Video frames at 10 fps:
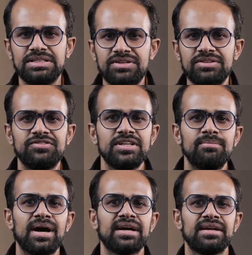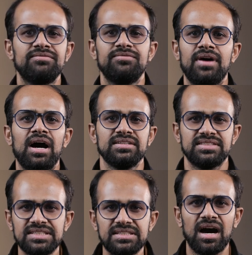giving feedback and
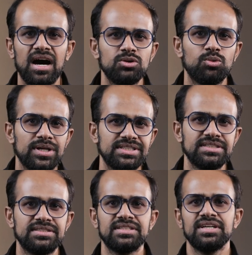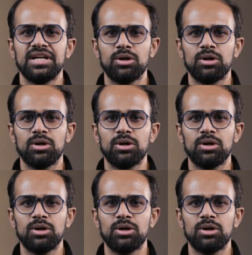asking the hard questions.